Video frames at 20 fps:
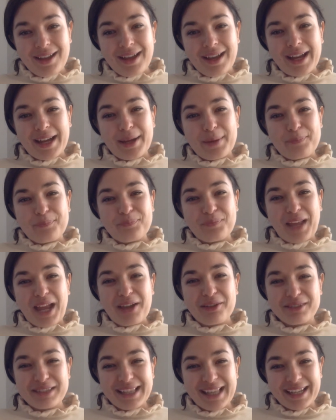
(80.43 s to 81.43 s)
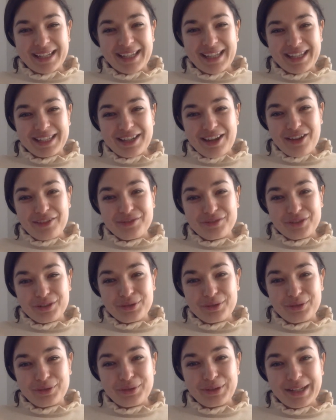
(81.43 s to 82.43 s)
I was lucky enough to
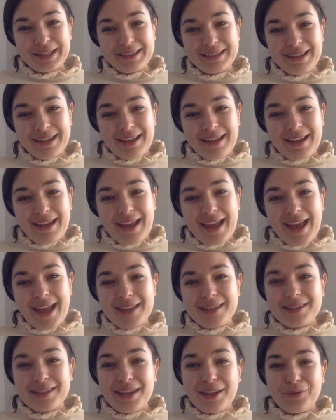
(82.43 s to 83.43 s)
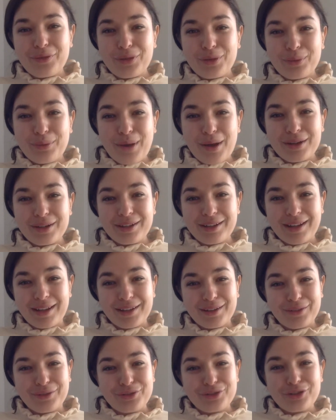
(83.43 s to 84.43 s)
do it. And if you want to
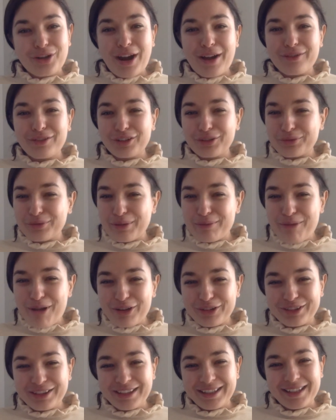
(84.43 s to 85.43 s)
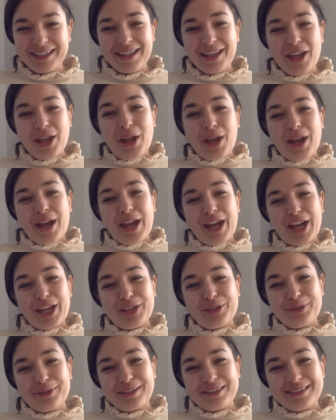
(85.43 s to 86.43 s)
kind of travel remotely,
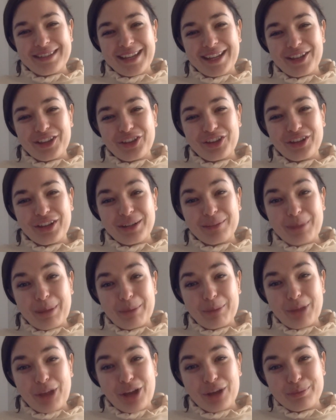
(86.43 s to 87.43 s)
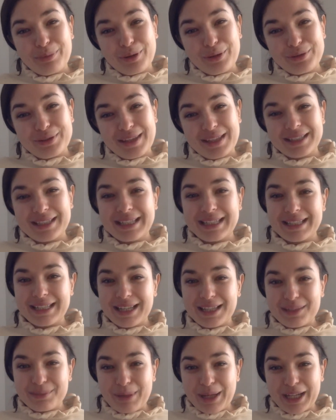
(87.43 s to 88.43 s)
you can take a look at my blog post that
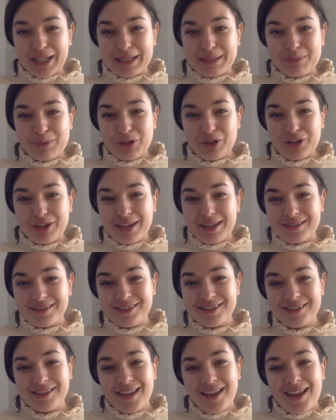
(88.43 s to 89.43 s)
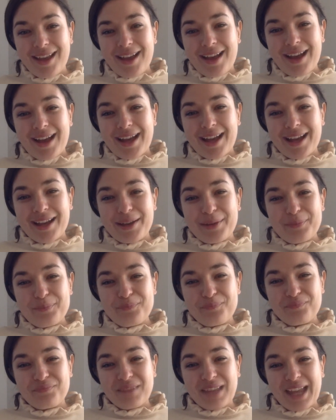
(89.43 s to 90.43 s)
details my experience.
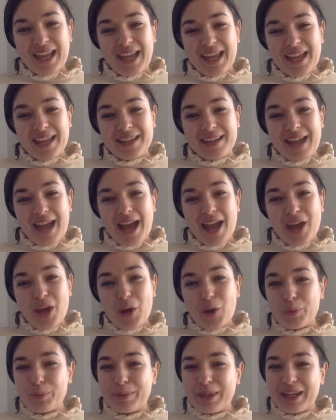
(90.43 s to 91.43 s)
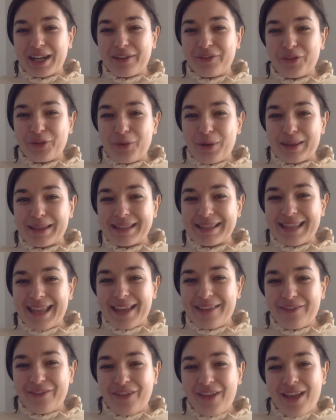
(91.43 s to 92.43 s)
And I hope that everyone's
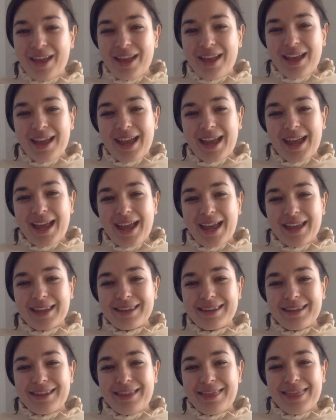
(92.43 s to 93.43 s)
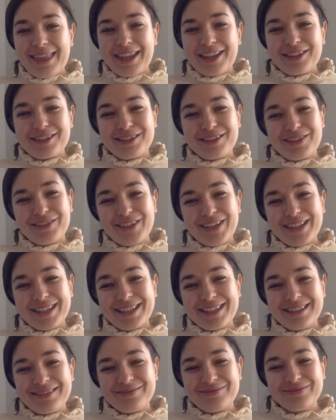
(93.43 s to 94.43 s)
safe. And thank you so
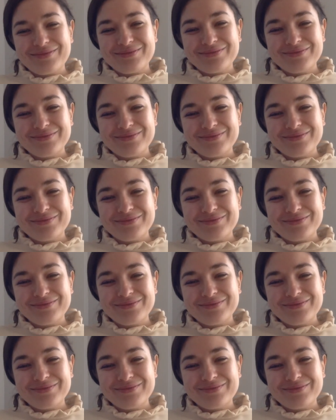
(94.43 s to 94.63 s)
much.